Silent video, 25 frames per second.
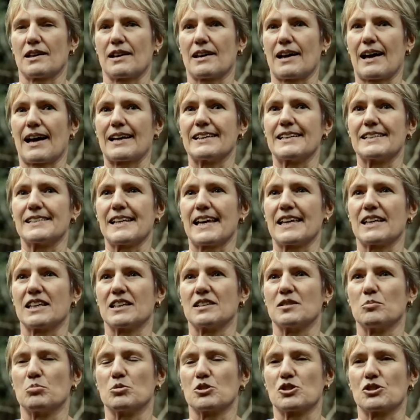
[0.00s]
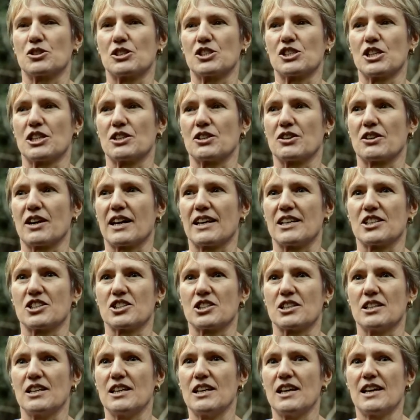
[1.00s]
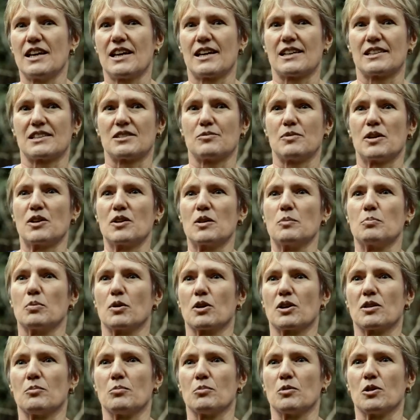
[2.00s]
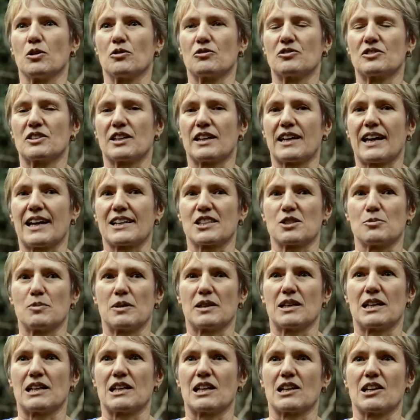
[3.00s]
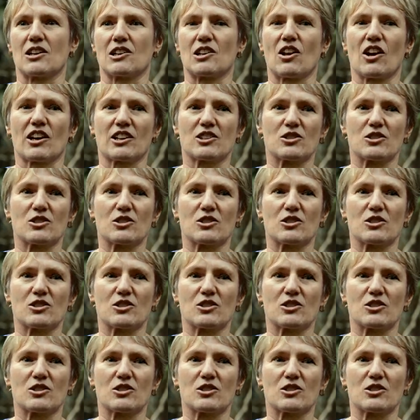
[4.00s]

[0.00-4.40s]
undertaken the bush regeneration at the very bottom of the catchment, and I'd like